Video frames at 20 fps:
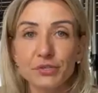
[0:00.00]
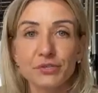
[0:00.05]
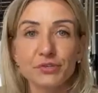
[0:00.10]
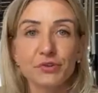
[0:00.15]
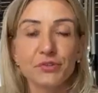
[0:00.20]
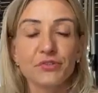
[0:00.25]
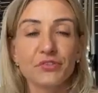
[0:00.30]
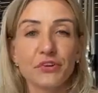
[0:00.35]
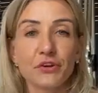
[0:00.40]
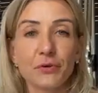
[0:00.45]

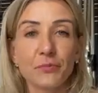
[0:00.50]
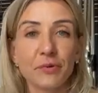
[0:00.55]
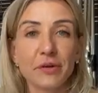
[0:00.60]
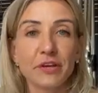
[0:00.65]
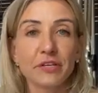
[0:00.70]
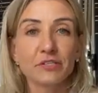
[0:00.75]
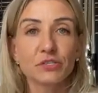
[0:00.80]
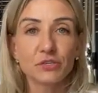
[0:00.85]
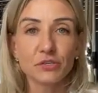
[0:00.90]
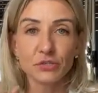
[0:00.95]
ozone
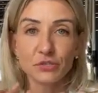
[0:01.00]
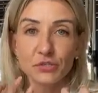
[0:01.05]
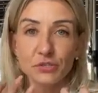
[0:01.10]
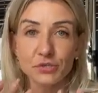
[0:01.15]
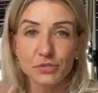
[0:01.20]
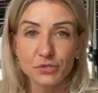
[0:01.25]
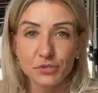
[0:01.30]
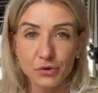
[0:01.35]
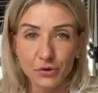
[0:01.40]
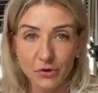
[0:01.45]
therapy, it's going to
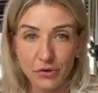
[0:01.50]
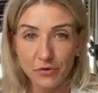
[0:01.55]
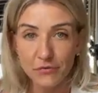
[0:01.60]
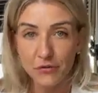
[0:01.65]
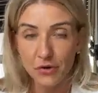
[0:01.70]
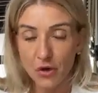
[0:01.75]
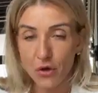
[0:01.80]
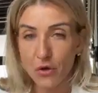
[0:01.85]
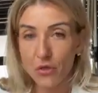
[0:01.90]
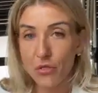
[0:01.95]
serve
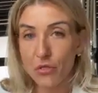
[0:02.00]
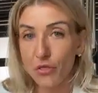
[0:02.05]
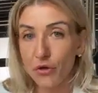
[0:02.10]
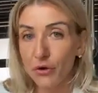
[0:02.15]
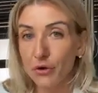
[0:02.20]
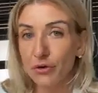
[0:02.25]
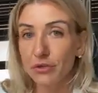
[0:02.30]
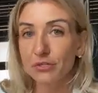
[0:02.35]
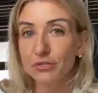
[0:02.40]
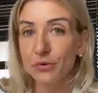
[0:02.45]

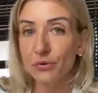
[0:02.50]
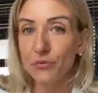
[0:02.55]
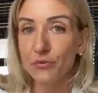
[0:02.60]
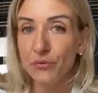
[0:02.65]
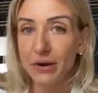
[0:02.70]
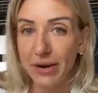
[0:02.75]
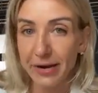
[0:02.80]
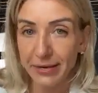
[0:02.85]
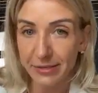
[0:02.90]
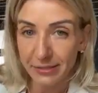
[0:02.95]
those
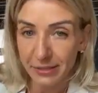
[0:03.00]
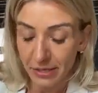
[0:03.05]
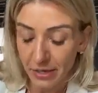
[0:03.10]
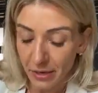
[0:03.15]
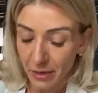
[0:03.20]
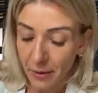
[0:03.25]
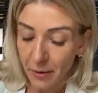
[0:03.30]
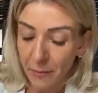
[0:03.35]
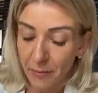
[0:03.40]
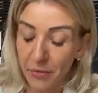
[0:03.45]
red
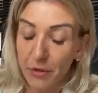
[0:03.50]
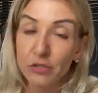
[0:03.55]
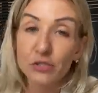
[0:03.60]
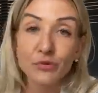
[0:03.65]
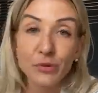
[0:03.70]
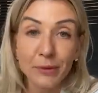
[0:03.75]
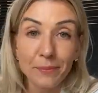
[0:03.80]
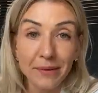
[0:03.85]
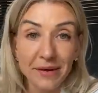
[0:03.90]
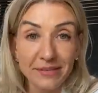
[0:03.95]

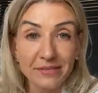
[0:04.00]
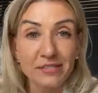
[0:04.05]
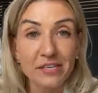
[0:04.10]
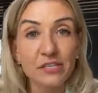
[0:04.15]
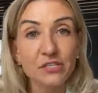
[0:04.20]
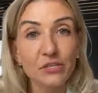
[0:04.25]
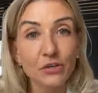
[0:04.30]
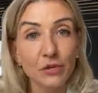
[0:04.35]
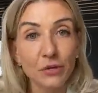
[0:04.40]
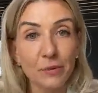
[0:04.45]
blood
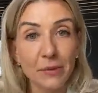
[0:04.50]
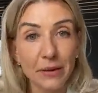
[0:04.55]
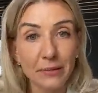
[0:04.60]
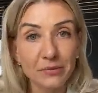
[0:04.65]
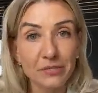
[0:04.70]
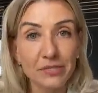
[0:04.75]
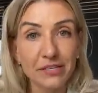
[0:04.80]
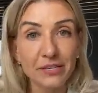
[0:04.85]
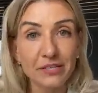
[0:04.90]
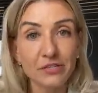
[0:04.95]
cells are going to be
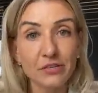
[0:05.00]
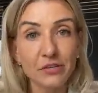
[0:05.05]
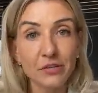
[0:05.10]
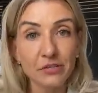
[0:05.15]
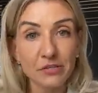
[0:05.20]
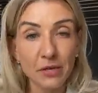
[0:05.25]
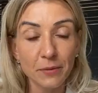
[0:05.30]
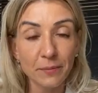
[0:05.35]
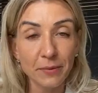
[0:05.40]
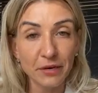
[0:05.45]
able to get to
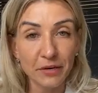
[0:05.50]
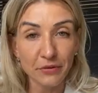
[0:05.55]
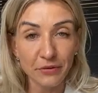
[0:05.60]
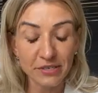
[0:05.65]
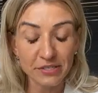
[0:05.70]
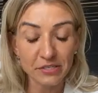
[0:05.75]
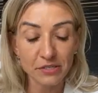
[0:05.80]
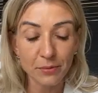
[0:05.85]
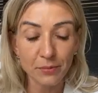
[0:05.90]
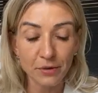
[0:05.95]
those
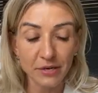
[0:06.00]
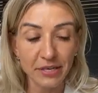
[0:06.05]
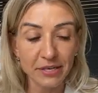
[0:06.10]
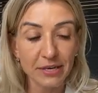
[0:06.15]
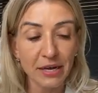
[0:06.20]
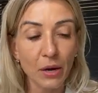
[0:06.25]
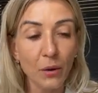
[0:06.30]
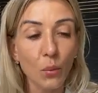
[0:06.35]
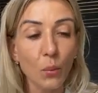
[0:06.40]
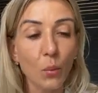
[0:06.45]
capillaries in the body.
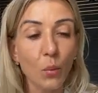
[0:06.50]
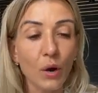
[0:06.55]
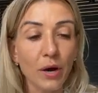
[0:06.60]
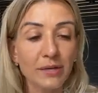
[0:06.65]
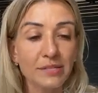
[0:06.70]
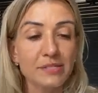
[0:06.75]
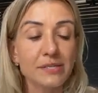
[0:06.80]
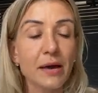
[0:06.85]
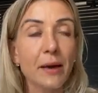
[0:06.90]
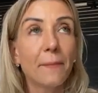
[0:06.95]
Now,
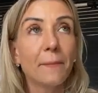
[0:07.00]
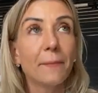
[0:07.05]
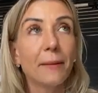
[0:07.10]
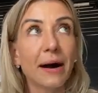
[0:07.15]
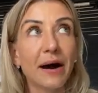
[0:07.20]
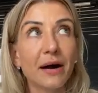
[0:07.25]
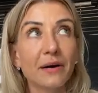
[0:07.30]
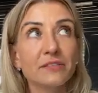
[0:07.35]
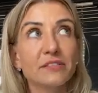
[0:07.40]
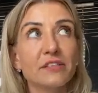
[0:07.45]
what
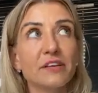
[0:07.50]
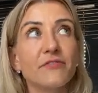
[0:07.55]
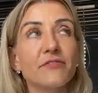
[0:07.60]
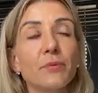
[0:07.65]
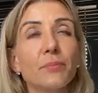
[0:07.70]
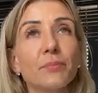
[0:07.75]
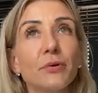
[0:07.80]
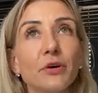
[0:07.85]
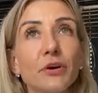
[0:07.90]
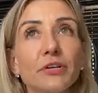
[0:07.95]
about if
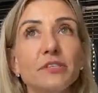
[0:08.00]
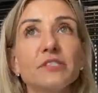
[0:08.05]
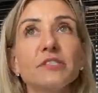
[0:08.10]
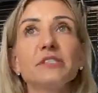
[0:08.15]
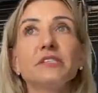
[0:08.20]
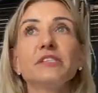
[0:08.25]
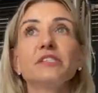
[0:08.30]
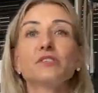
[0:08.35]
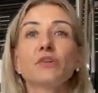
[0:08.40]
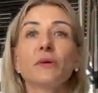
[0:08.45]
a
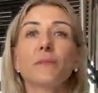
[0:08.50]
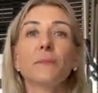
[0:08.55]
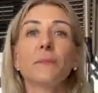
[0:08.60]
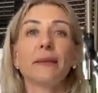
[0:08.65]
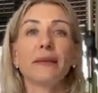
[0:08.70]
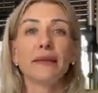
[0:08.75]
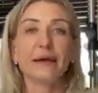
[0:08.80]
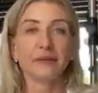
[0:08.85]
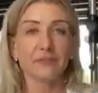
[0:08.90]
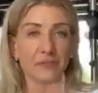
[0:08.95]
person is on
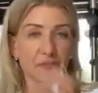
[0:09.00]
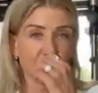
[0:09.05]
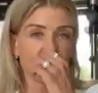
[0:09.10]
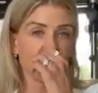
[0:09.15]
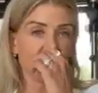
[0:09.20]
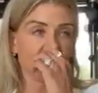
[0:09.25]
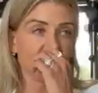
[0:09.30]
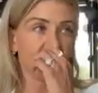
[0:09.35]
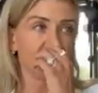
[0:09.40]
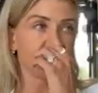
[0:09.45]
blood
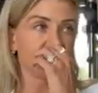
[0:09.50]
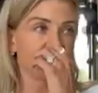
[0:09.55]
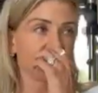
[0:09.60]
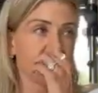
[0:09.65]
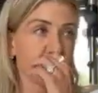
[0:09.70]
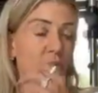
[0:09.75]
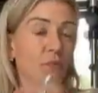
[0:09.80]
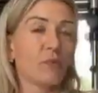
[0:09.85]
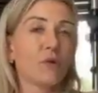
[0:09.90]
thinners?